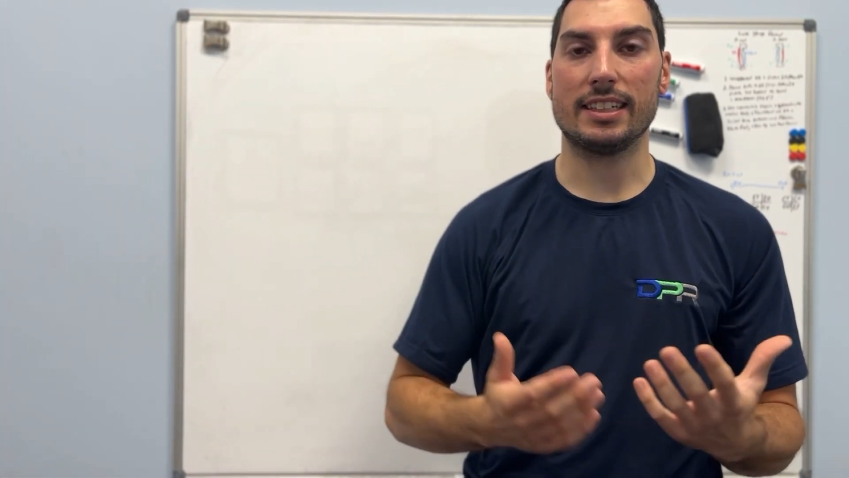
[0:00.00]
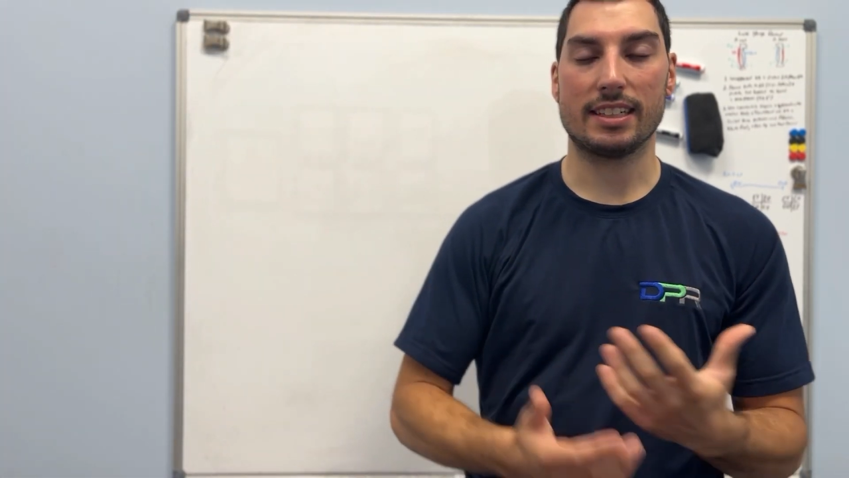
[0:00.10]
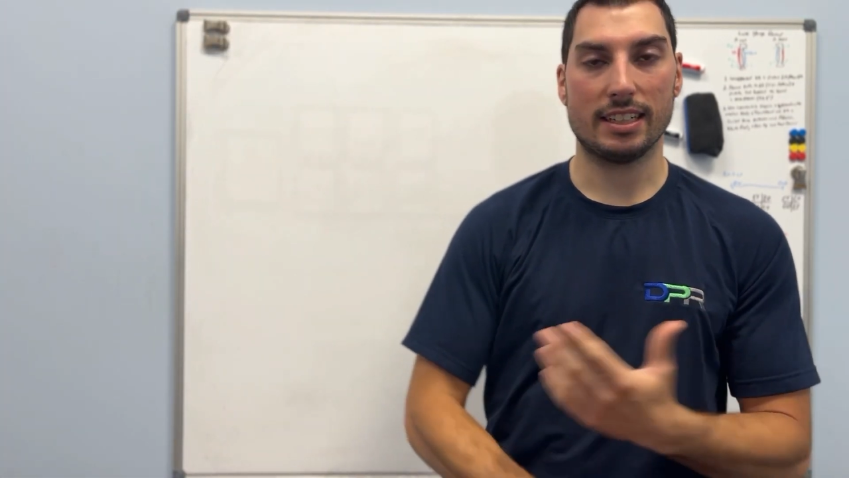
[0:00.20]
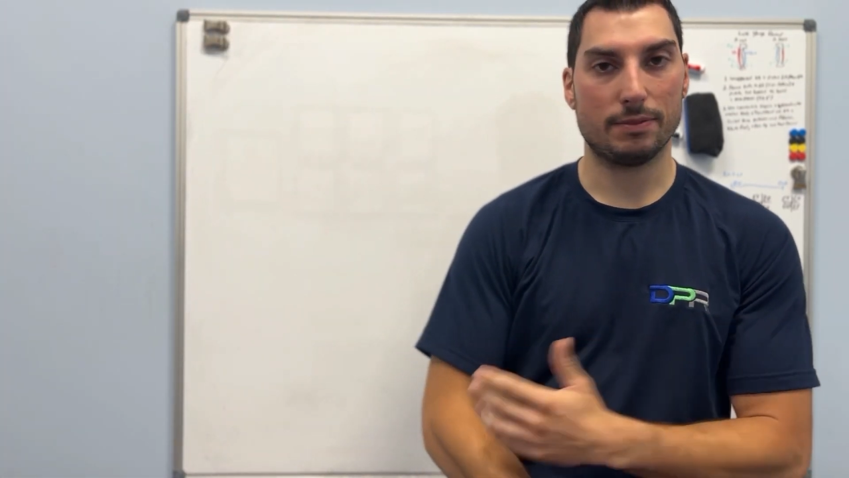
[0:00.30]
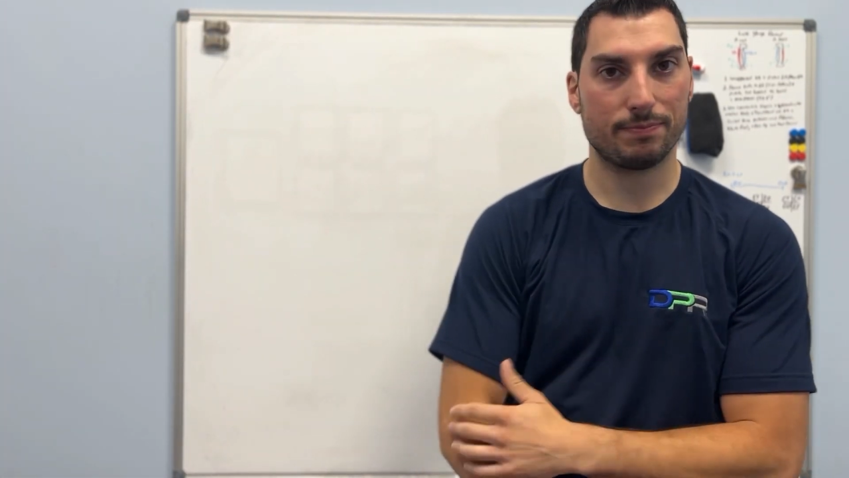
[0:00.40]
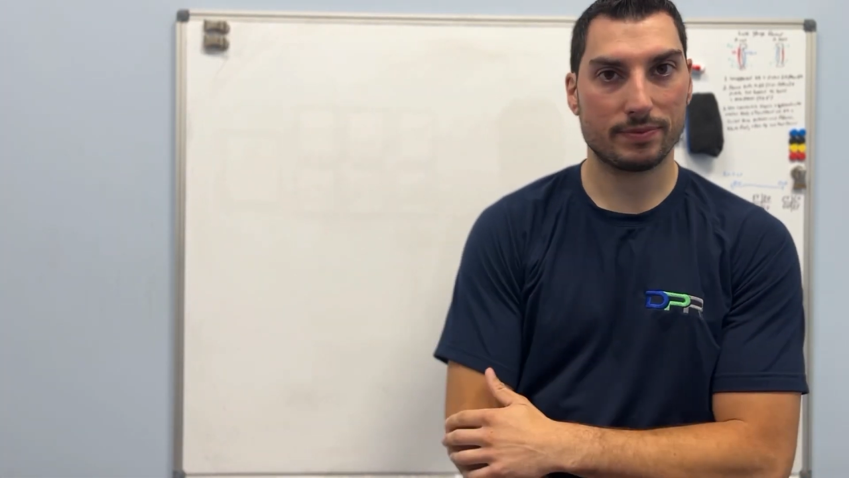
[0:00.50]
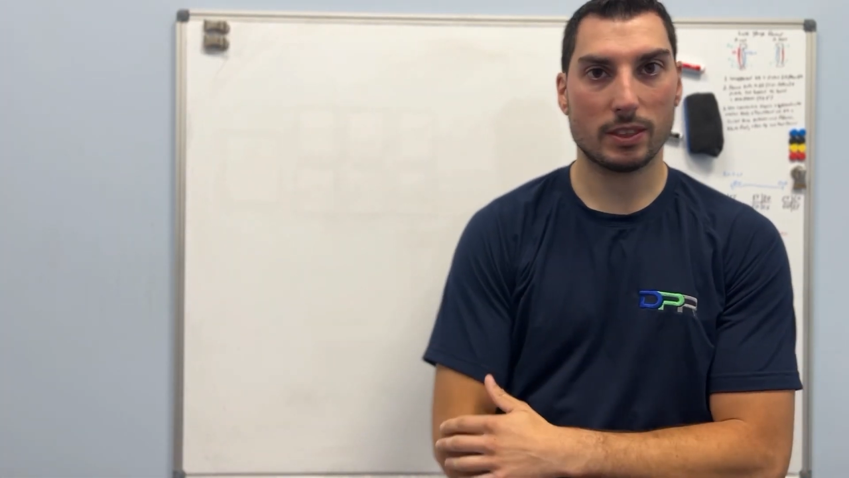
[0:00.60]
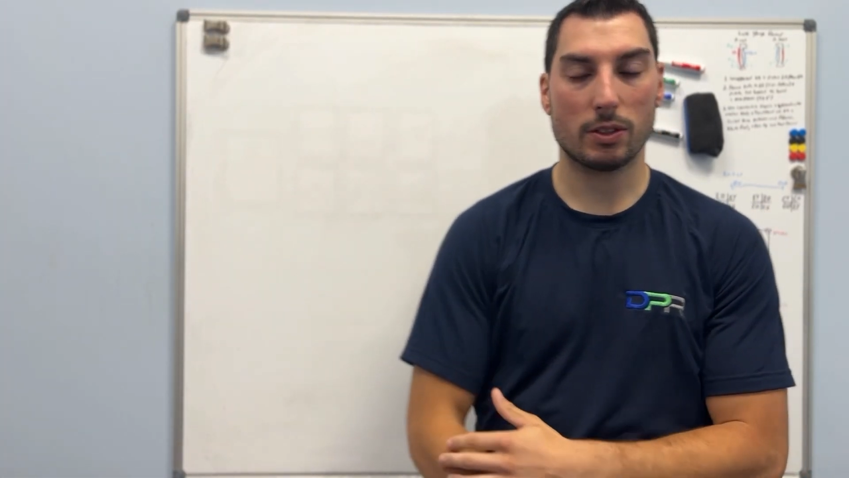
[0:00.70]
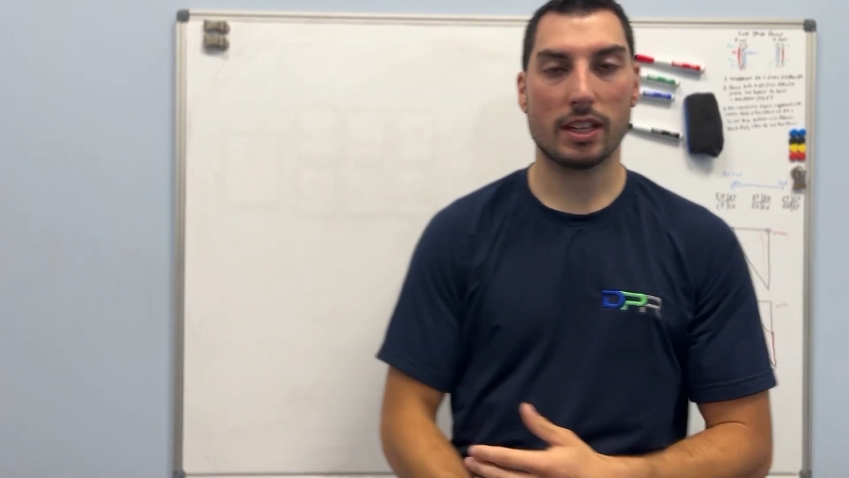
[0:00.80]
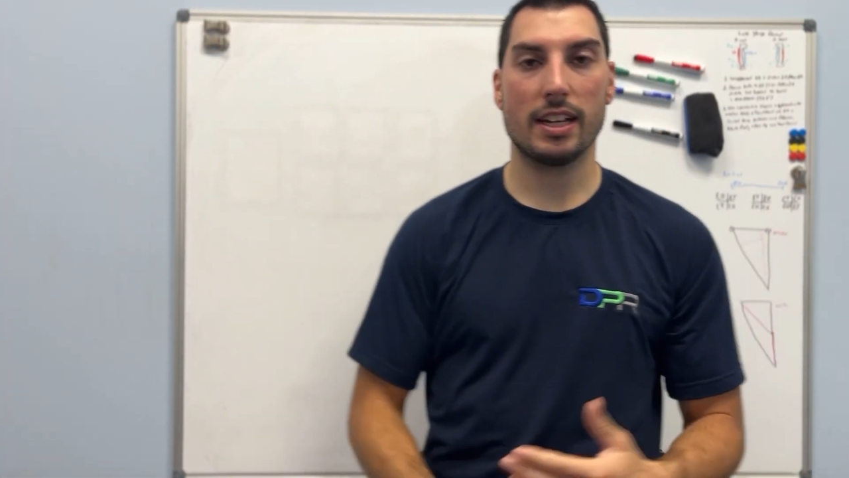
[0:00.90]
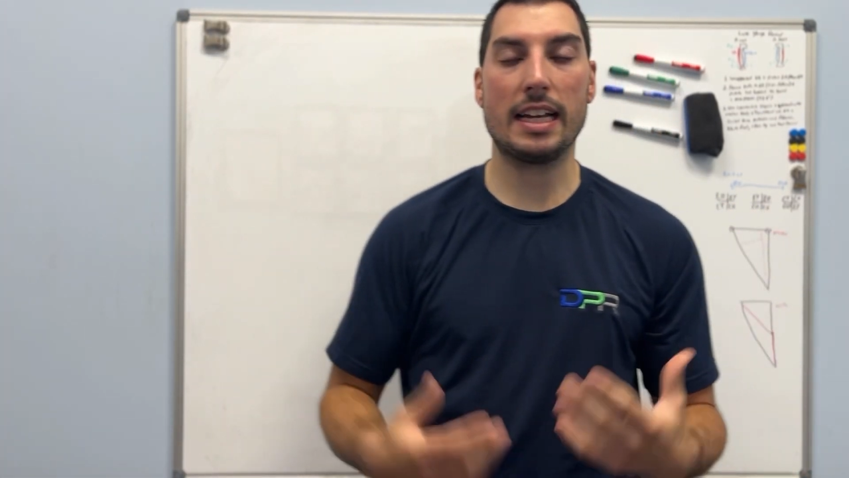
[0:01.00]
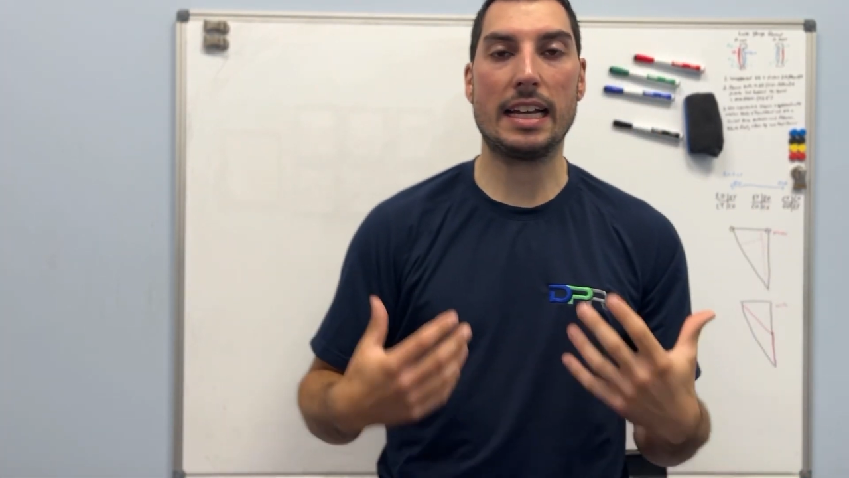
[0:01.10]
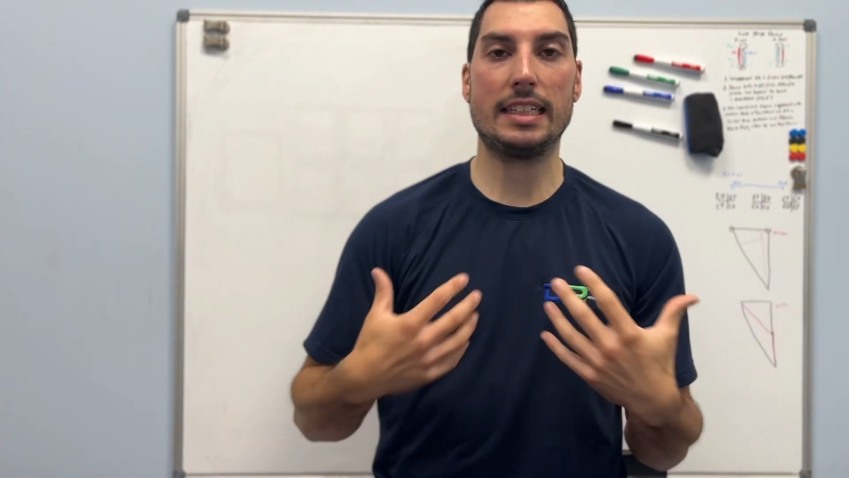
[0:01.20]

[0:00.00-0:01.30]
again, okay?